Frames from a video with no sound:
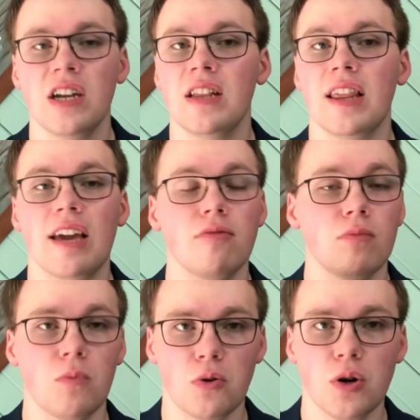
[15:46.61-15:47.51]
They get
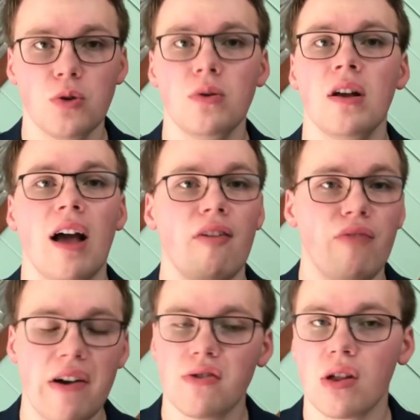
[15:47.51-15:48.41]
Maroon at
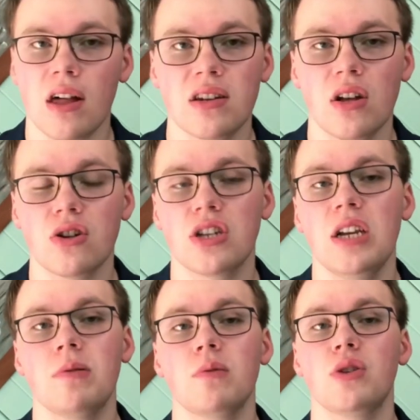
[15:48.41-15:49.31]
five hundred thousand dollars
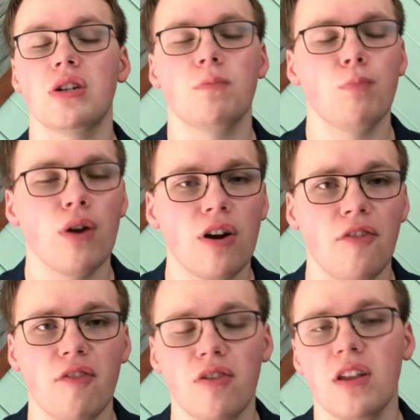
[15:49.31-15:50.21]
cheaper, which is
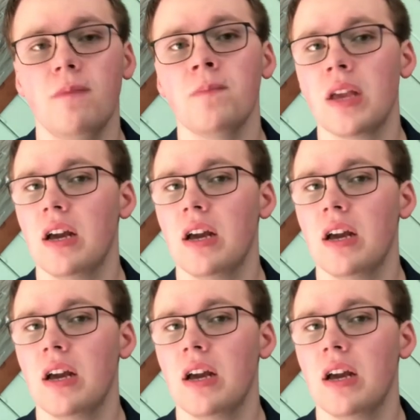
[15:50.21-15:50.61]
perfect for them.